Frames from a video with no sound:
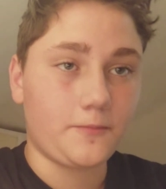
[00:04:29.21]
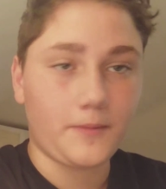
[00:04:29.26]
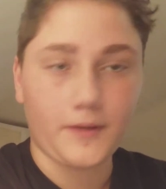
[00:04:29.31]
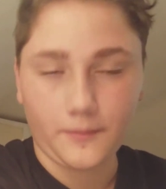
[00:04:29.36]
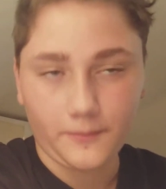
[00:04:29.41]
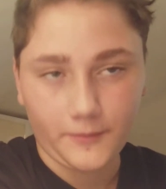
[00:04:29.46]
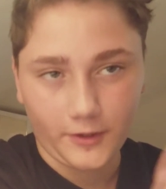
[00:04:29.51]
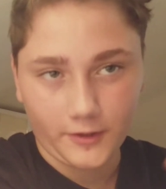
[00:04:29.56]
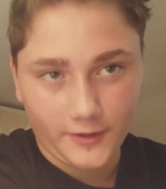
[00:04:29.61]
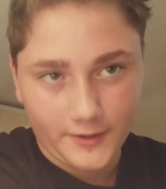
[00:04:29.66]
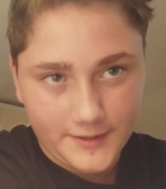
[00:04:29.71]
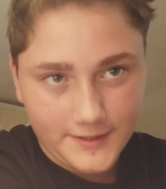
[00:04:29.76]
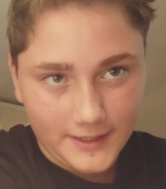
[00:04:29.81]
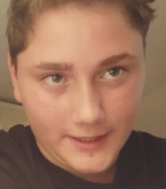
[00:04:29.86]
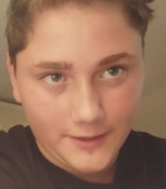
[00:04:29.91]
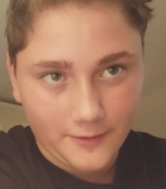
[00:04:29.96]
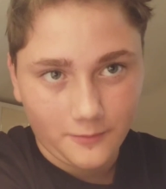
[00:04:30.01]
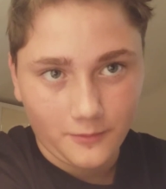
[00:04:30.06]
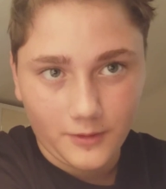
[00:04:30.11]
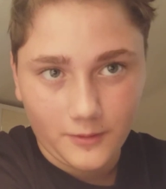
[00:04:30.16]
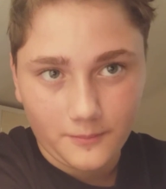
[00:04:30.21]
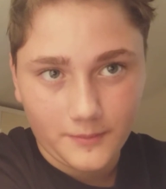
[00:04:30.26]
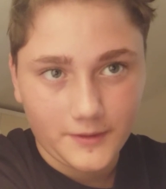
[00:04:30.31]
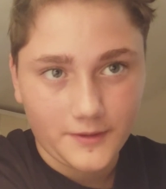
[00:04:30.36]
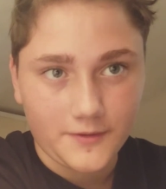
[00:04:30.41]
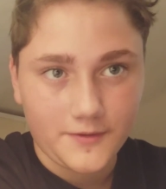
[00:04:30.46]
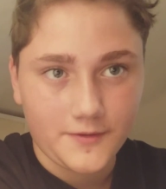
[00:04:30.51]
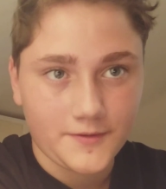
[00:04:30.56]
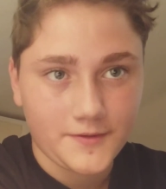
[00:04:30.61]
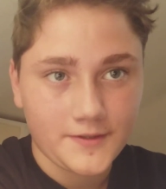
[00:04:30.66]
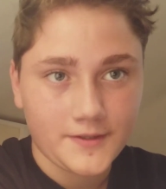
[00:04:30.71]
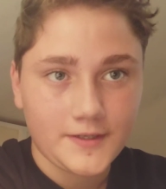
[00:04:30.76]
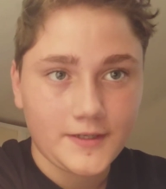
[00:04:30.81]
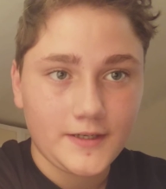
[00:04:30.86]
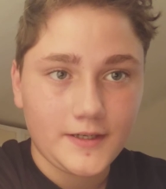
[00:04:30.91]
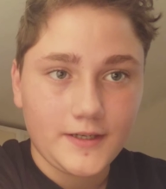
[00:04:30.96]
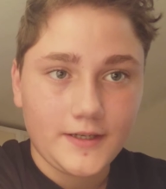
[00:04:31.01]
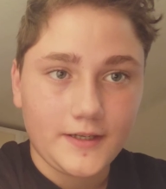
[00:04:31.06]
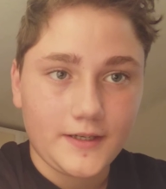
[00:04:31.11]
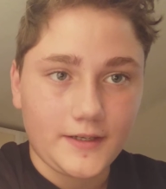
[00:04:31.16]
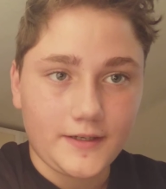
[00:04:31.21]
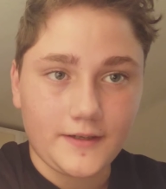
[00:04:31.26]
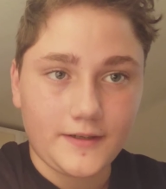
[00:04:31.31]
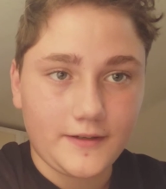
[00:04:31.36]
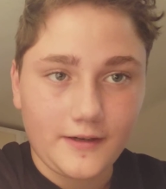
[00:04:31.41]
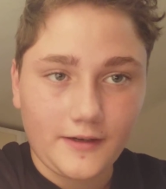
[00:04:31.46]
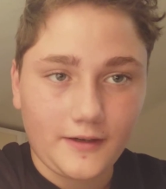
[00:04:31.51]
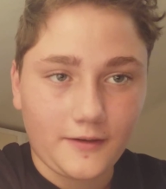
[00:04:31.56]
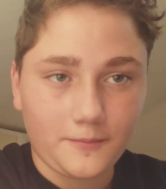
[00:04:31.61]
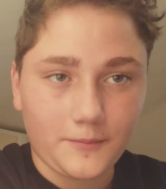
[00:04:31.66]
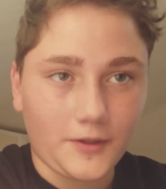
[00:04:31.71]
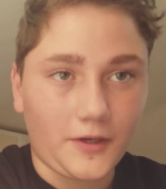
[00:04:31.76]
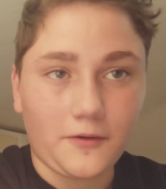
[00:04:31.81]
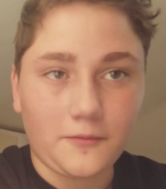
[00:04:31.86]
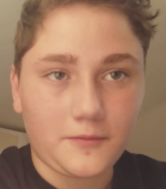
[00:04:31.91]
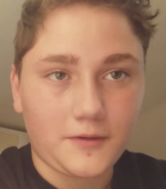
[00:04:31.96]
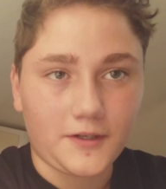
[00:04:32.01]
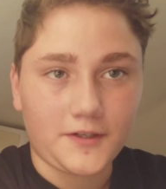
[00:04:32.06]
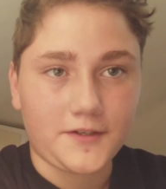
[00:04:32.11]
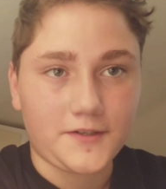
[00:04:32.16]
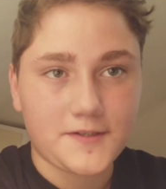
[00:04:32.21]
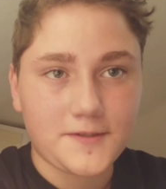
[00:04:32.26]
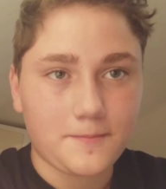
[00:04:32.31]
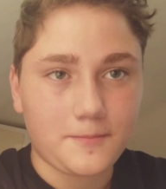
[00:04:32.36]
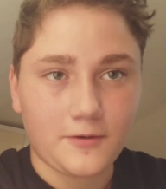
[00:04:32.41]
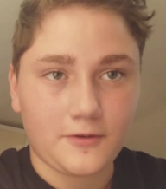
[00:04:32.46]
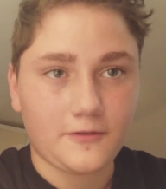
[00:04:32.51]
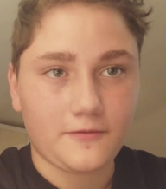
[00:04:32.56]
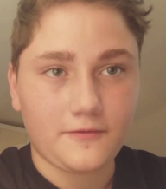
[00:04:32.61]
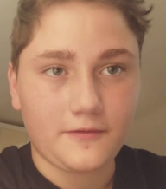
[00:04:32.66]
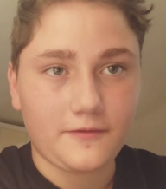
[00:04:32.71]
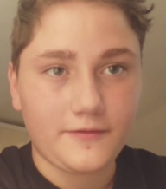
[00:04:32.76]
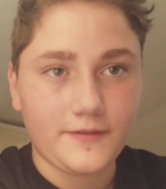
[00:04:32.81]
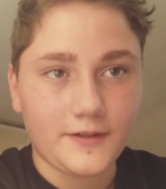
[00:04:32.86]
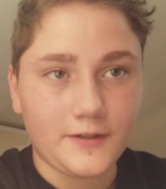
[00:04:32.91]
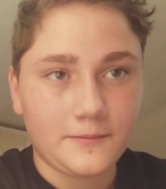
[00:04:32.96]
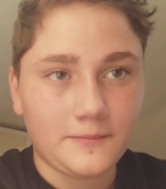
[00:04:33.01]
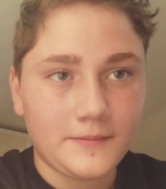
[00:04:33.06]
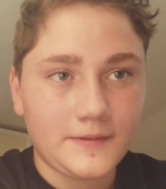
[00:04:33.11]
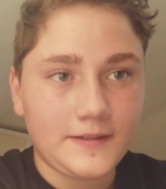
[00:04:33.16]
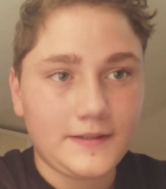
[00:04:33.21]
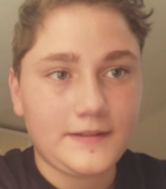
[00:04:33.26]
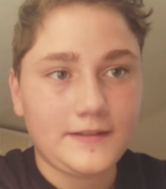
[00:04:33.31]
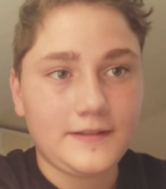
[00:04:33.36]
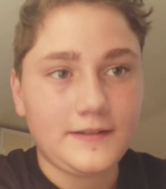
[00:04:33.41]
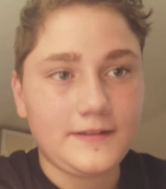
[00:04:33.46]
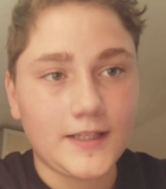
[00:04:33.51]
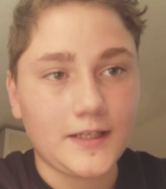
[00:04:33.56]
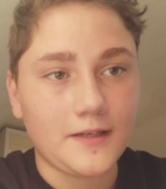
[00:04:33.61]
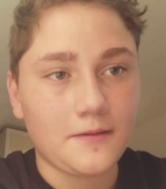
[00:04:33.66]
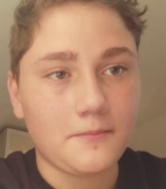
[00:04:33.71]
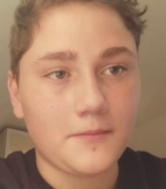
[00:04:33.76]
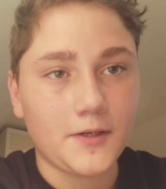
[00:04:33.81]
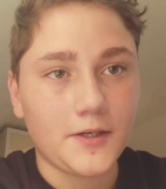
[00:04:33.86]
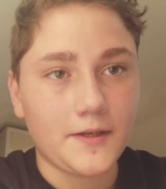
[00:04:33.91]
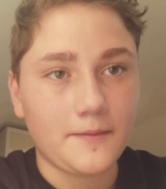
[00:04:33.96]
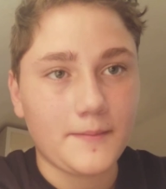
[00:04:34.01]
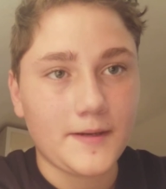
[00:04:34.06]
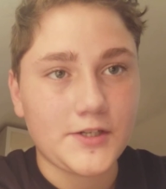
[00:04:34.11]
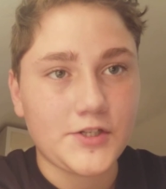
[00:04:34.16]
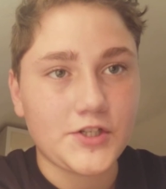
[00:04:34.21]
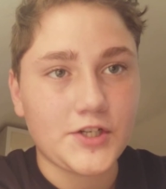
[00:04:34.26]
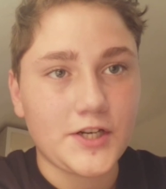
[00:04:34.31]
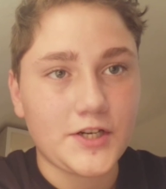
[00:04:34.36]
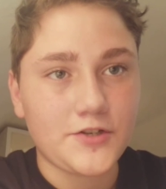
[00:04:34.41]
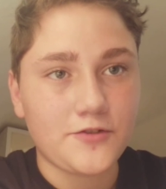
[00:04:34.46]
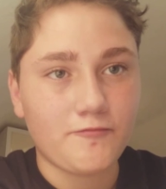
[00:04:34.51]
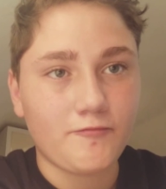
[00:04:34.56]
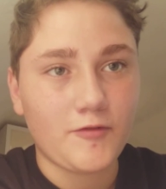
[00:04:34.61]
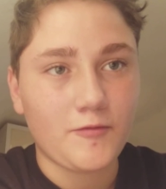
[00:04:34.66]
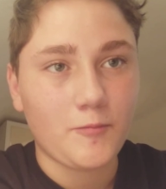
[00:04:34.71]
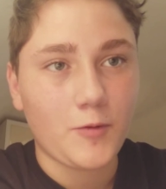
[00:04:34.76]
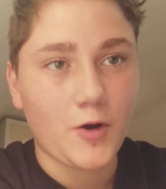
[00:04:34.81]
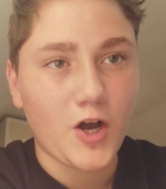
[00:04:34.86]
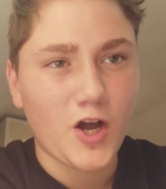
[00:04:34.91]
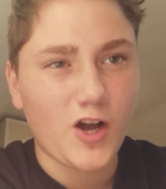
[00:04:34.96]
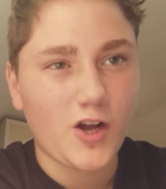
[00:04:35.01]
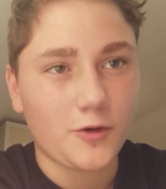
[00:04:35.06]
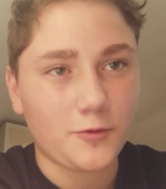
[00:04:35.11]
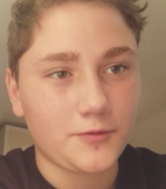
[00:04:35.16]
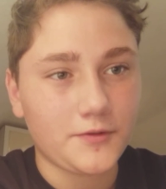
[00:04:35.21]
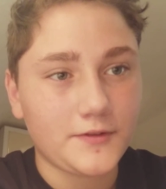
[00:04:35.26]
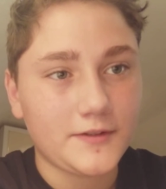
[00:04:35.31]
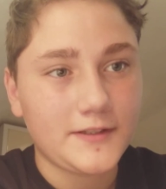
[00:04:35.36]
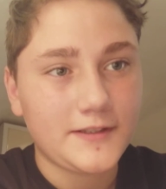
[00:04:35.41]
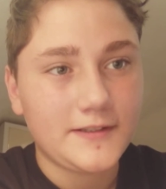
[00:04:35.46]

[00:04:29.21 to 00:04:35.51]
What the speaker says: But I'm not going to tell you what, because I'm not going to spoil the film and let my imagination run wild.